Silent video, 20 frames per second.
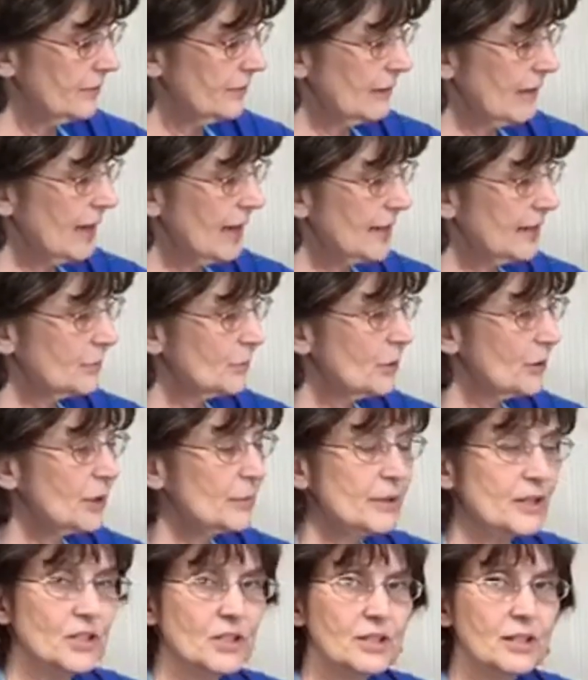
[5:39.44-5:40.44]
I can pretty
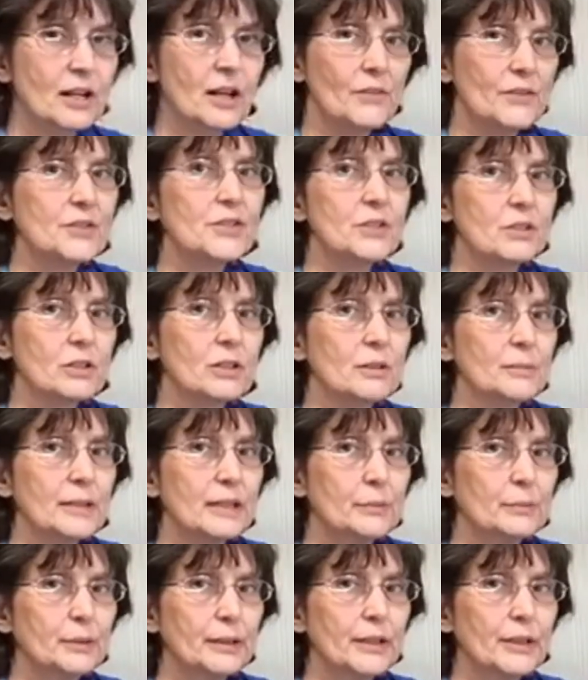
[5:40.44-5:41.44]
much tell this is going to be
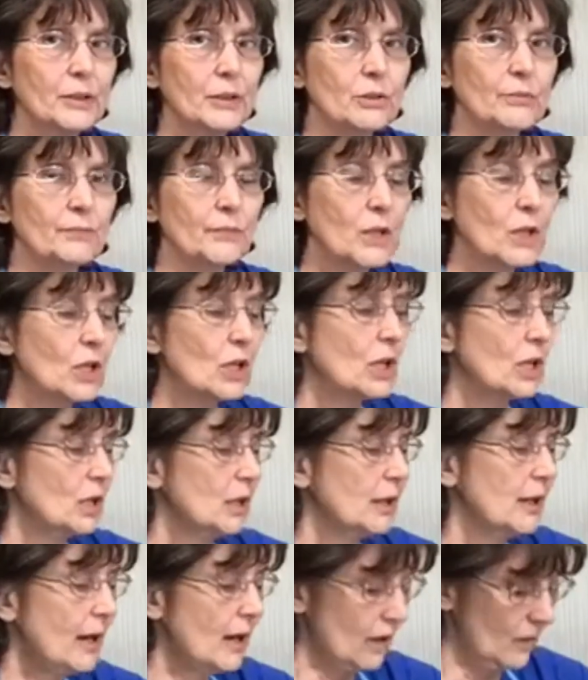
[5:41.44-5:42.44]
a bleeder.
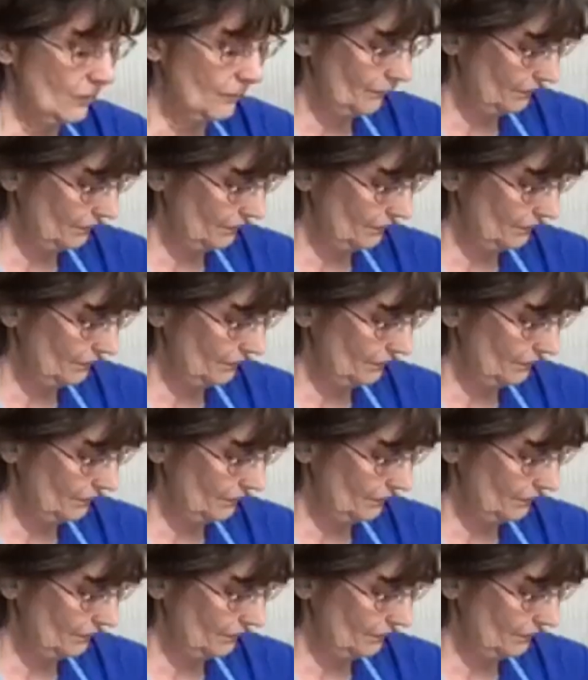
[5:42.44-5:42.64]
Now,